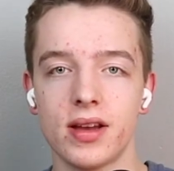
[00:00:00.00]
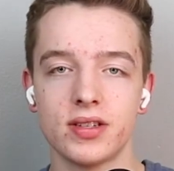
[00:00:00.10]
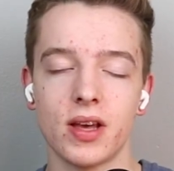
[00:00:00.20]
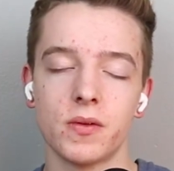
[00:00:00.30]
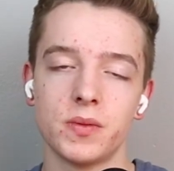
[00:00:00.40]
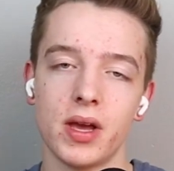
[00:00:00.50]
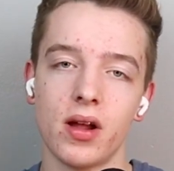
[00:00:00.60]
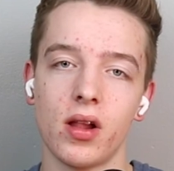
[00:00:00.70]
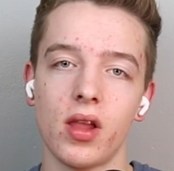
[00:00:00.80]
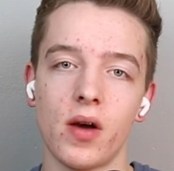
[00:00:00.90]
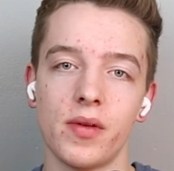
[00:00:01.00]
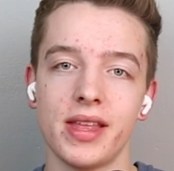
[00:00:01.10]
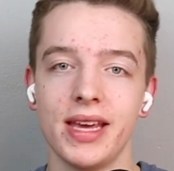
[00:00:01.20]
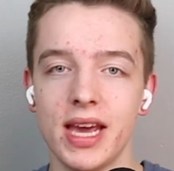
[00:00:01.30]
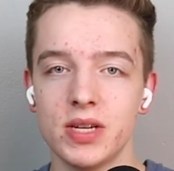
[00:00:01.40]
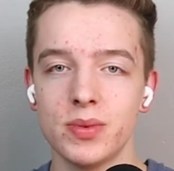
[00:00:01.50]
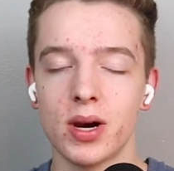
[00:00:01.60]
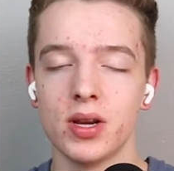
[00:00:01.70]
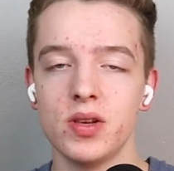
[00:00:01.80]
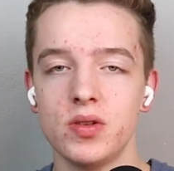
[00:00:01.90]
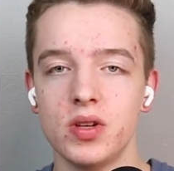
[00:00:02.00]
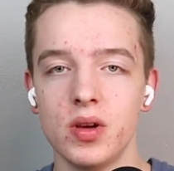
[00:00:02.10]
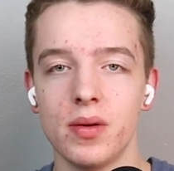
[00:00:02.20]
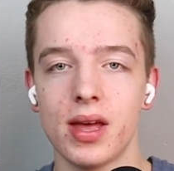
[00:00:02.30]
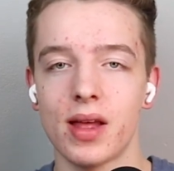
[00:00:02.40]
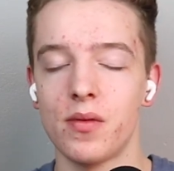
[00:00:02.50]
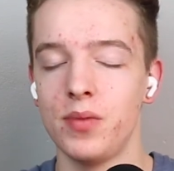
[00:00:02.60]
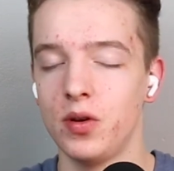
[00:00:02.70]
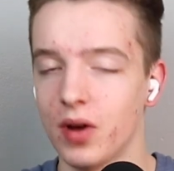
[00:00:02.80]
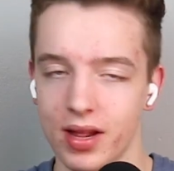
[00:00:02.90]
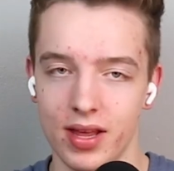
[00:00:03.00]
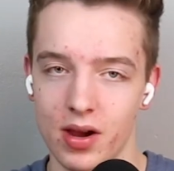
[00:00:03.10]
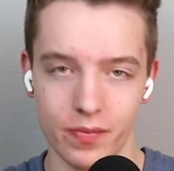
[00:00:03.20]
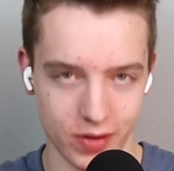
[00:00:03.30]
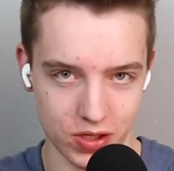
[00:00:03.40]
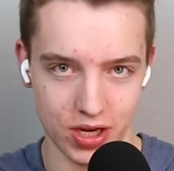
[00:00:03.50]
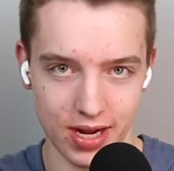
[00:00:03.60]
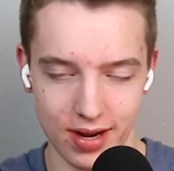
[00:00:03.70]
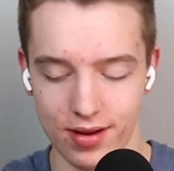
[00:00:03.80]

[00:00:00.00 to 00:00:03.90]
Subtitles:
just helps me out a lot with engagement on YouTube, and that would be greatly appreciated.